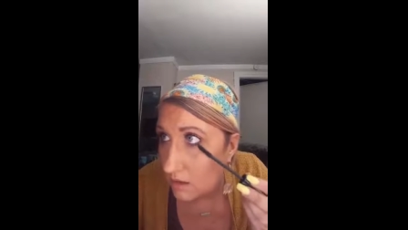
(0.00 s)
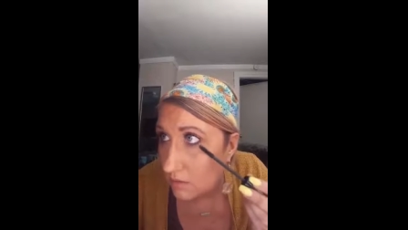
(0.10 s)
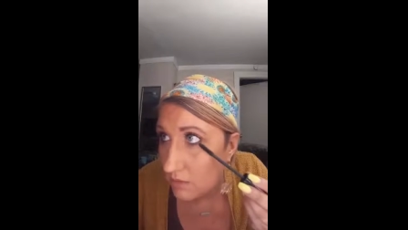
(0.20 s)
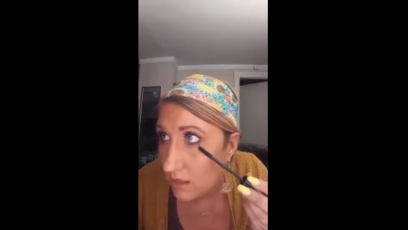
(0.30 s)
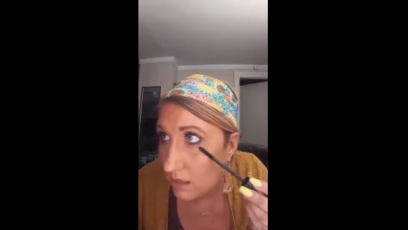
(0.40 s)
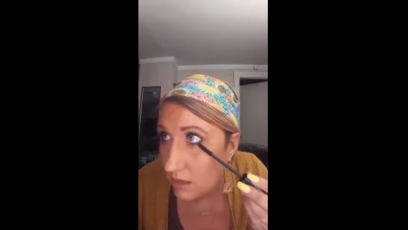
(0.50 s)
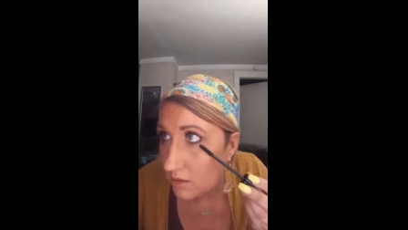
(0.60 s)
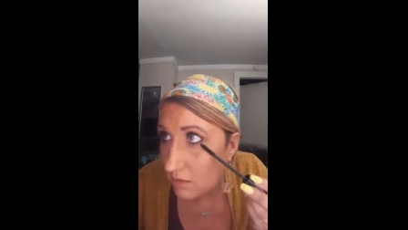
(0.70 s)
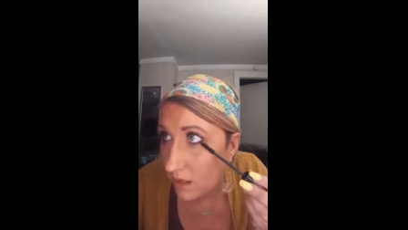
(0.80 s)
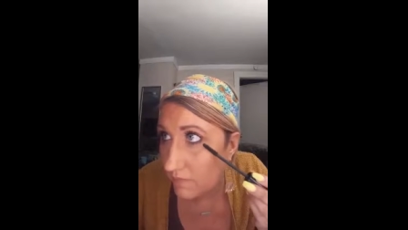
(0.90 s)
You need it in
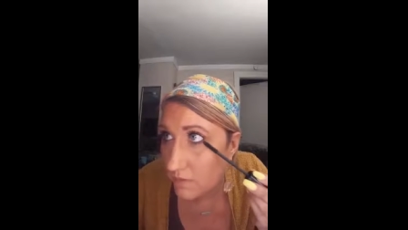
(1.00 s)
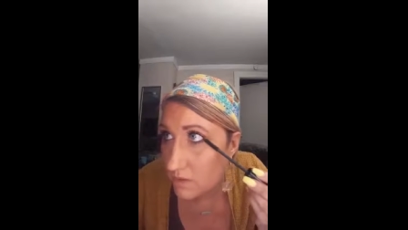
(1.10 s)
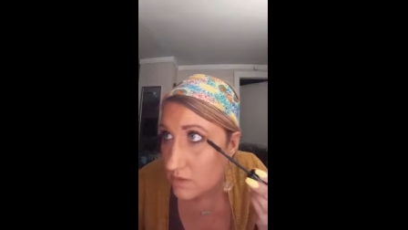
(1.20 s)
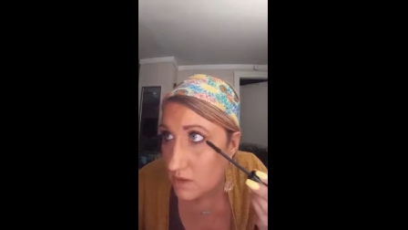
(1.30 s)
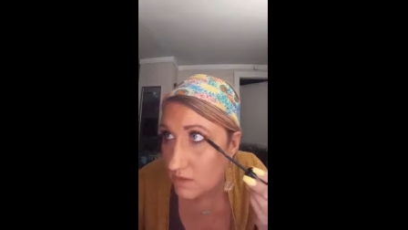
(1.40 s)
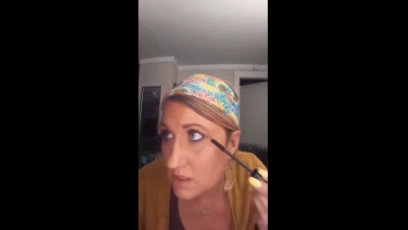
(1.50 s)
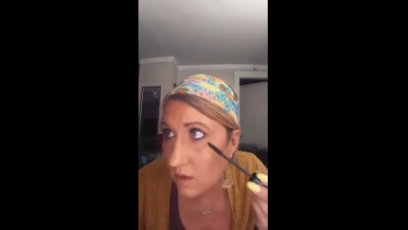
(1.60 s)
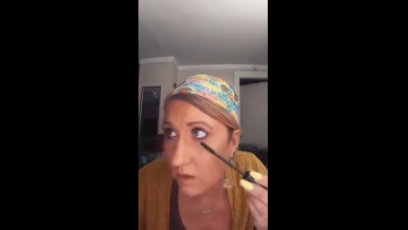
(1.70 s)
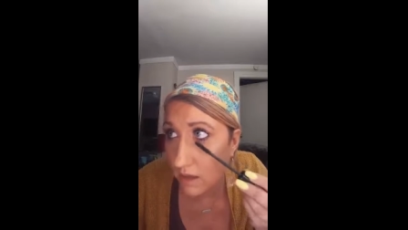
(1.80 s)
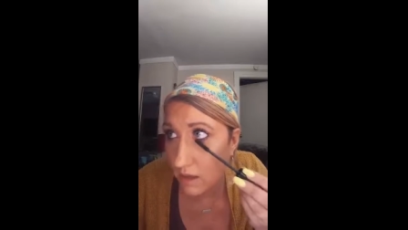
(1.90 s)
your life. And those that say,
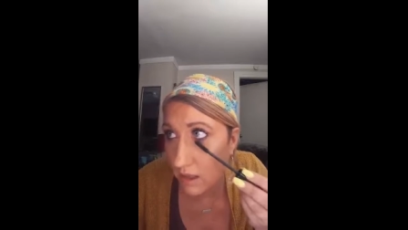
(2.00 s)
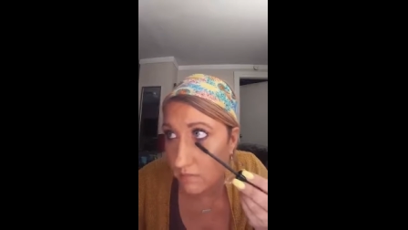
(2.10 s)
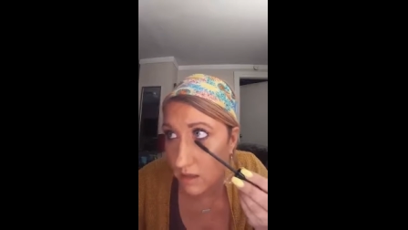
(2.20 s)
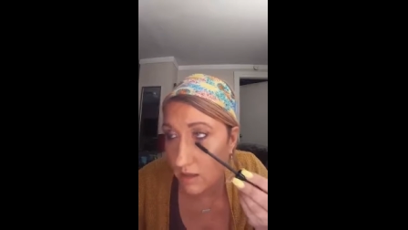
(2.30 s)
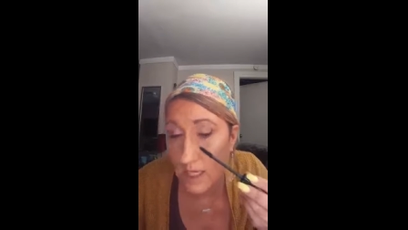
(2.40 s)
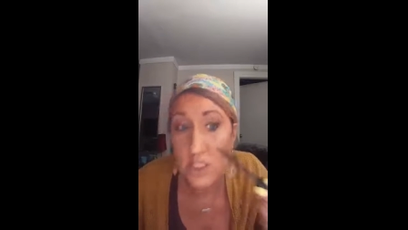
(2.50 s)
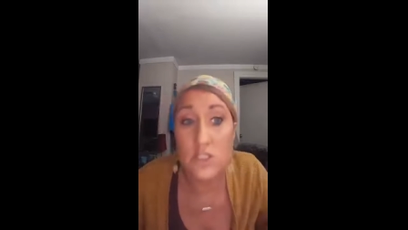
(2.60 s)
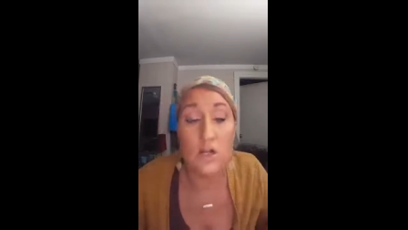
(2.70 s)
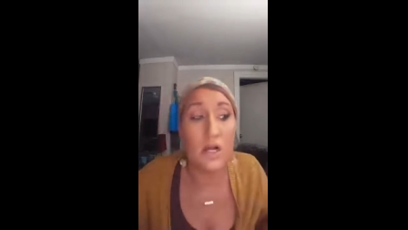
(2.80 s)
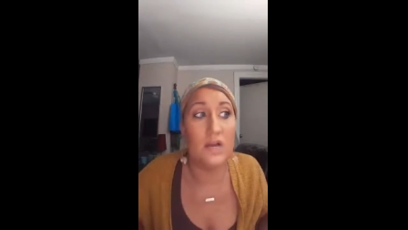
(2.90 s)
well, oh, I already have long
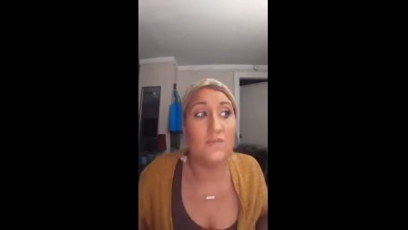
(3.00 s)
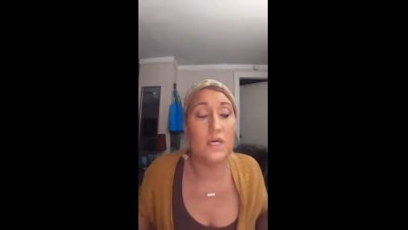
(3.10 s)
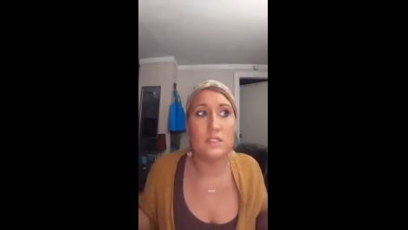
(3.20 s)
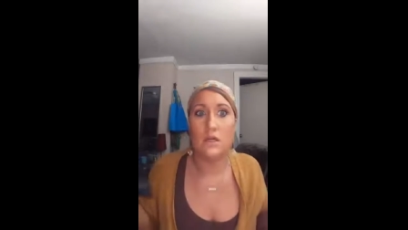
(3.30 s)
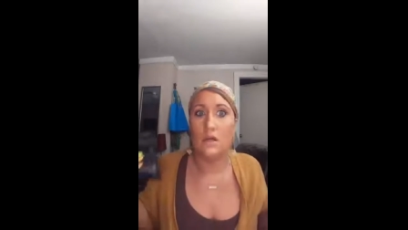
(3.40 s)
lashes, I already have this.